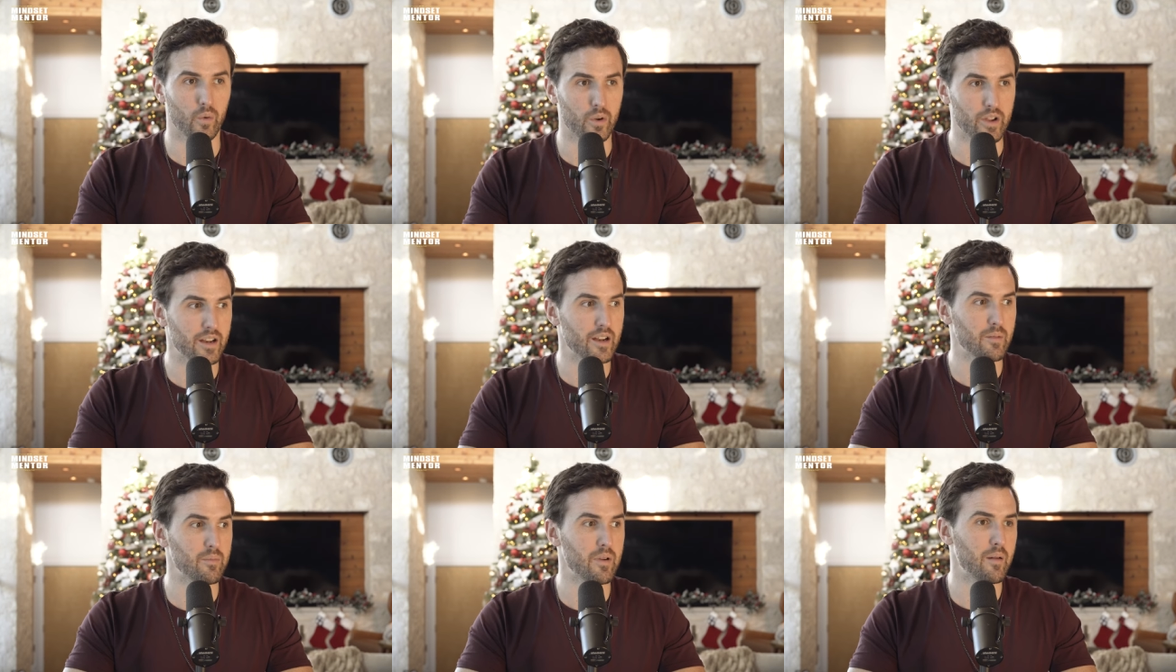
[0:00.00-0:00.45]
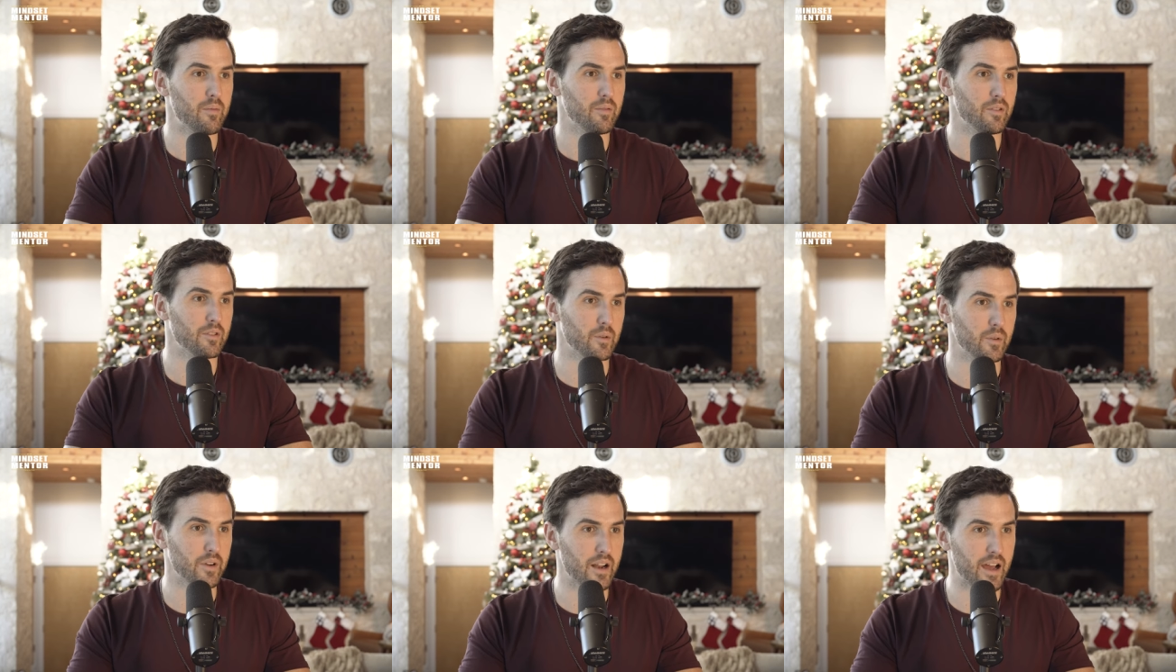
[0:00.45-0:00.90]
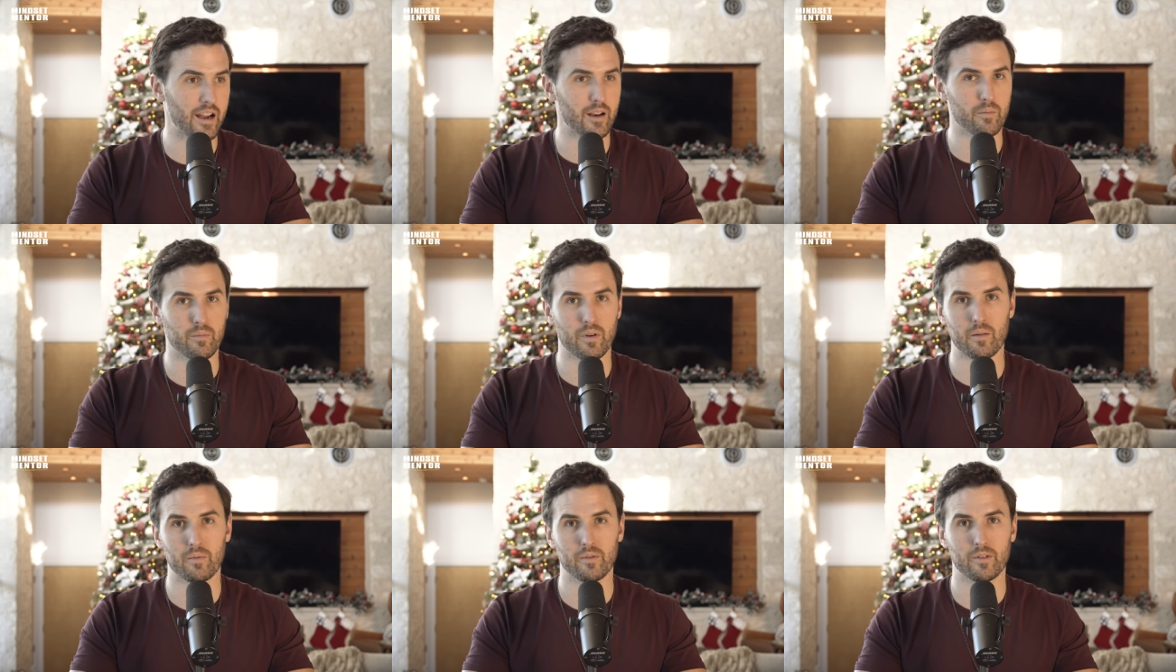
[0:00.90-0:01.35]
are we in a bubble? Or are we not in
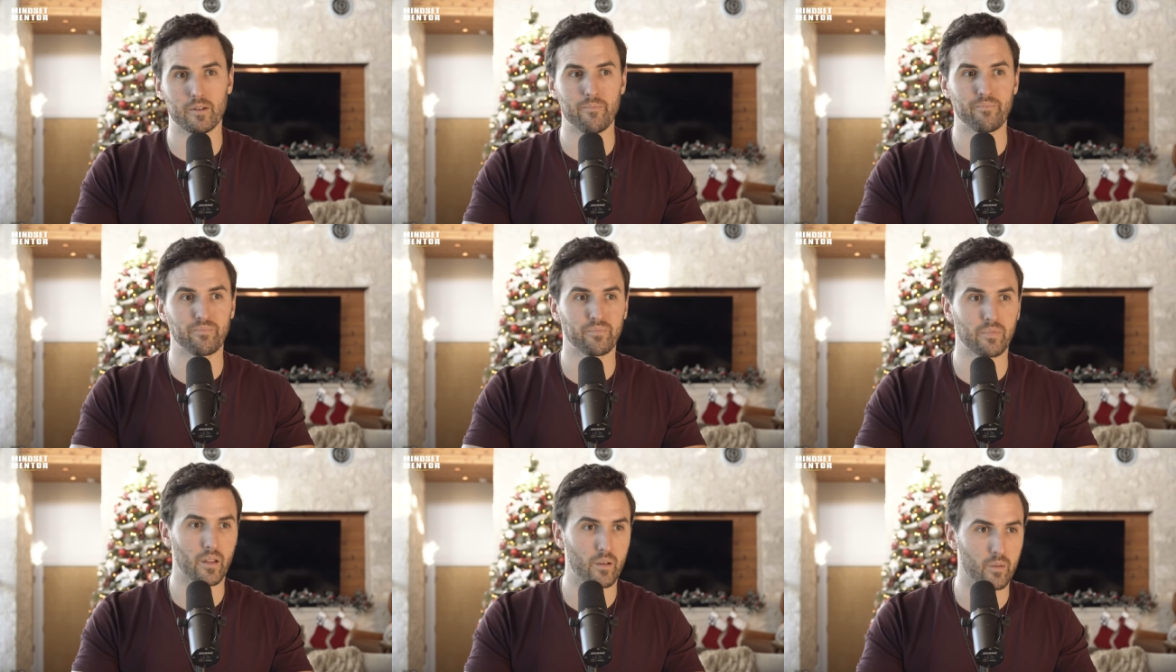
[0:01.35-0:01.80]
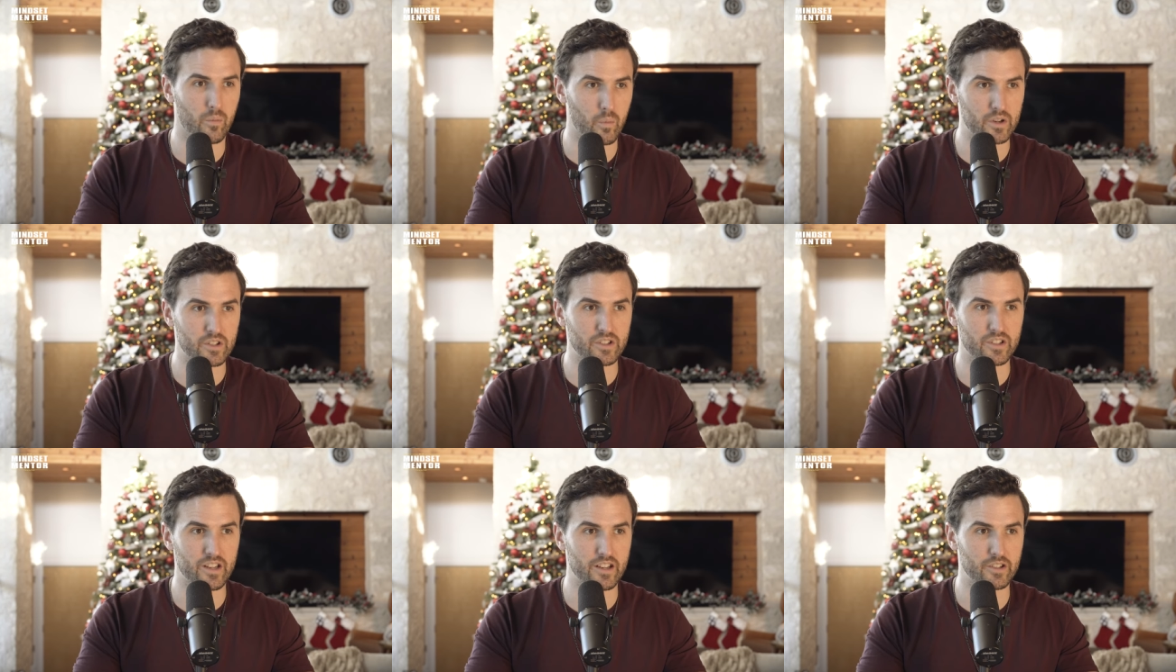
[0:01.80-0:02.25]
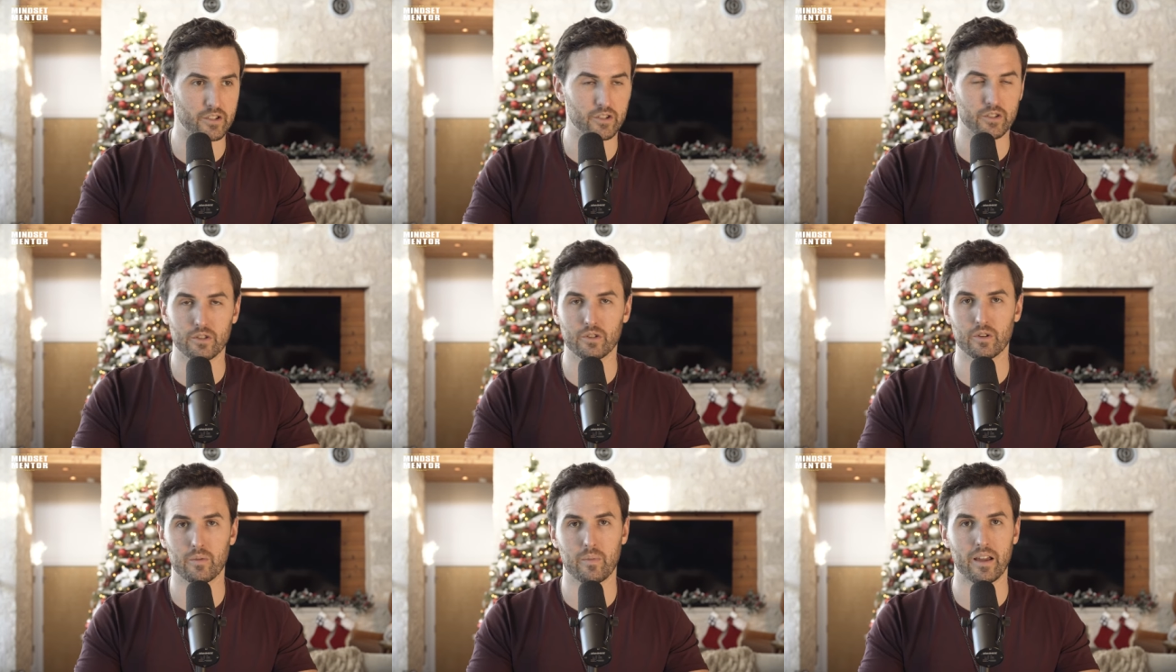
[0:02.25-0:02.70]
a bubble? What should I
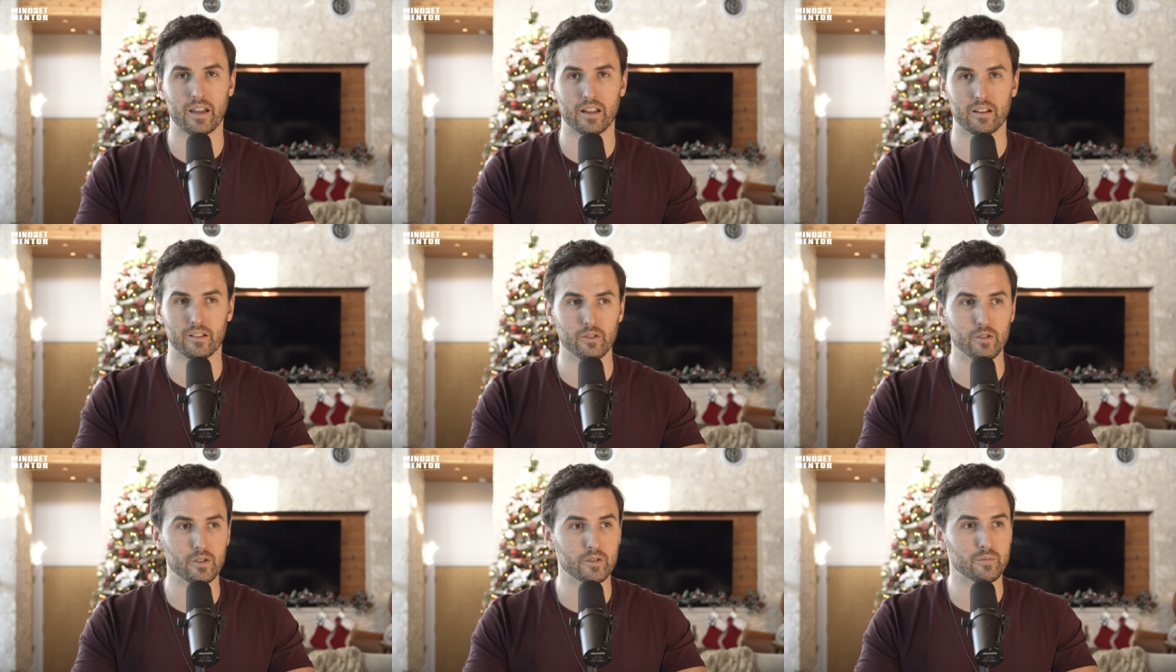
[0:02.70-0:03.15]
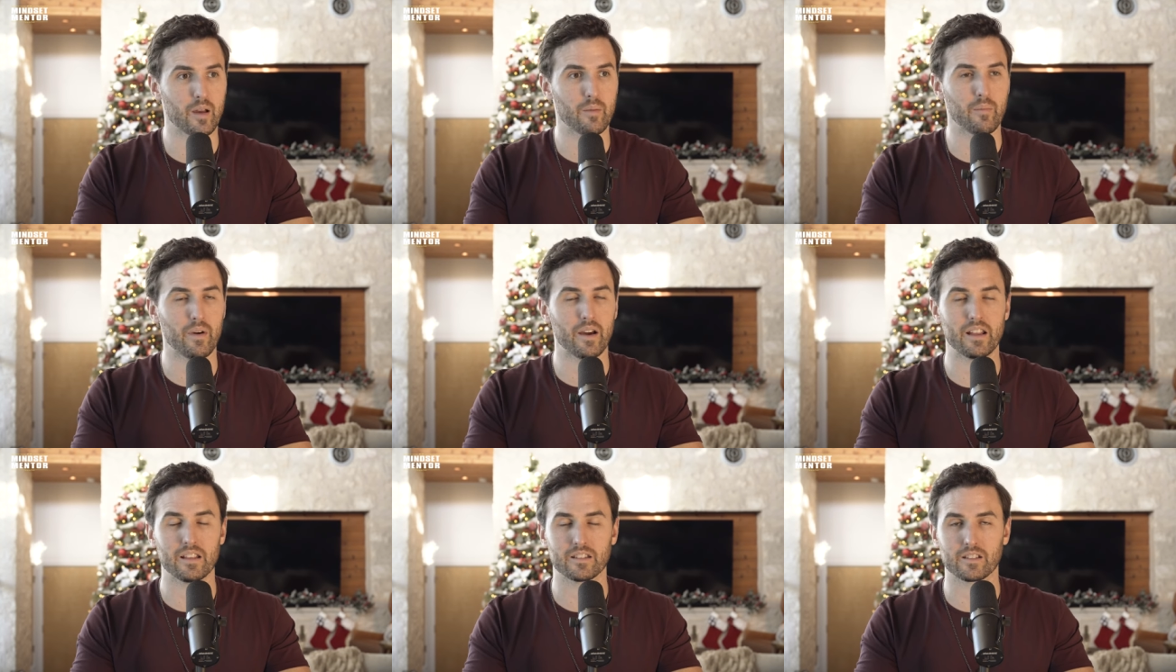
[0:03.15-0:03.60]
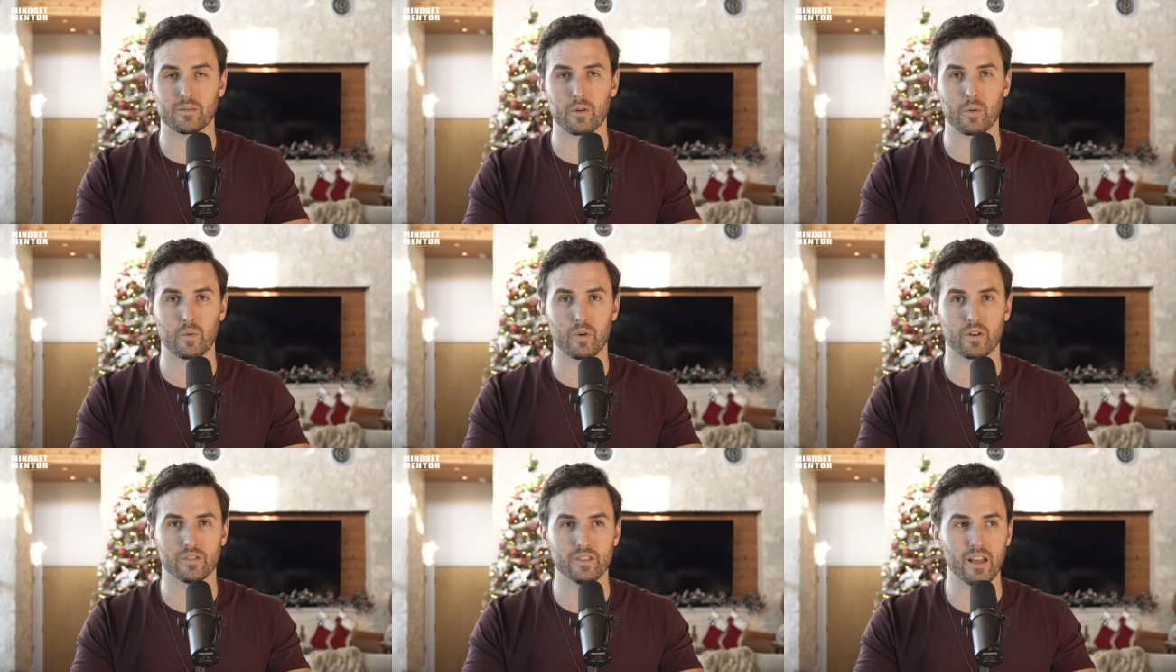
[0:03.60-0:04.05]
do? Am I going to lose my money? Is it going to
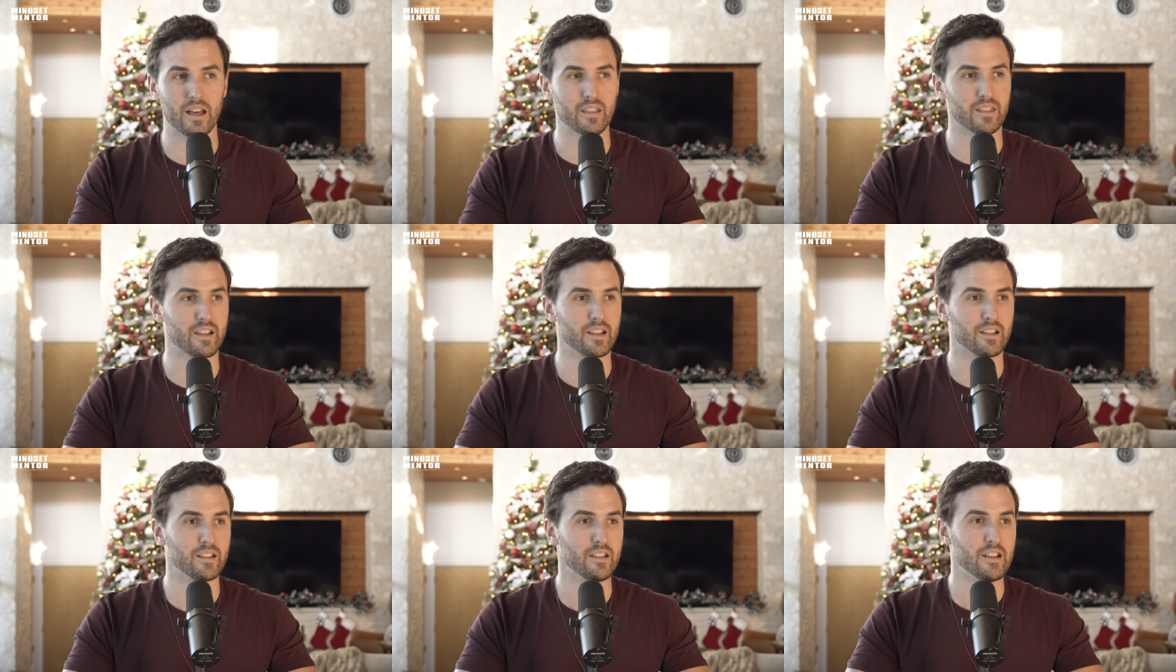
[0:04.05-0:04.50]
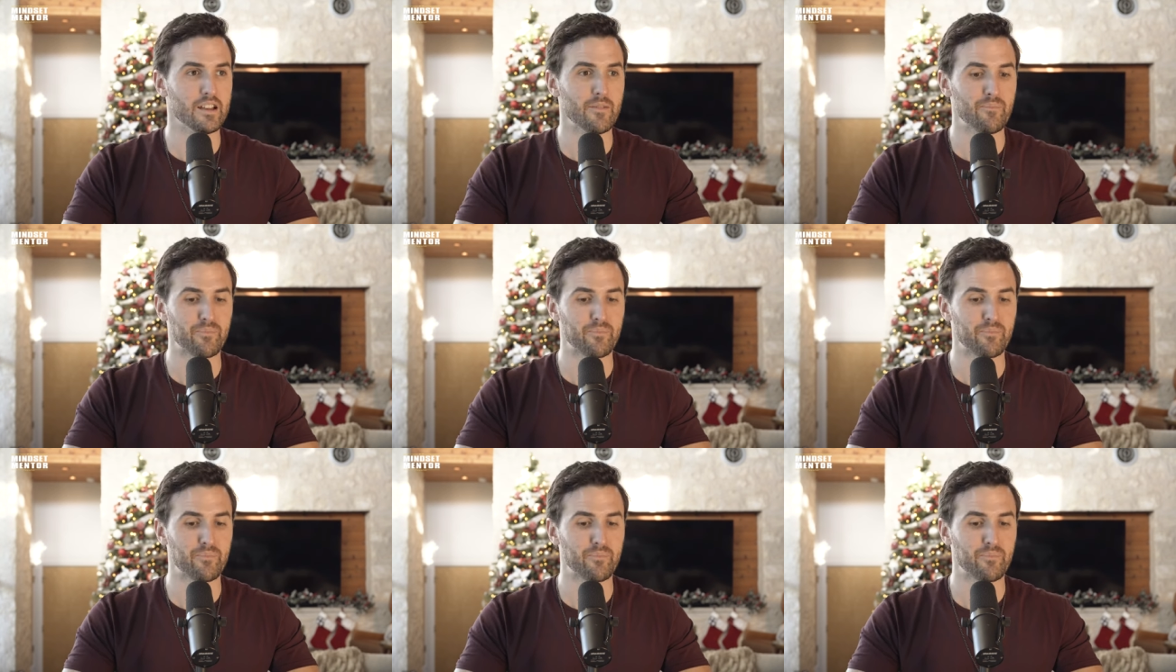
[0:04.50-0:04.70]
be worth nothing?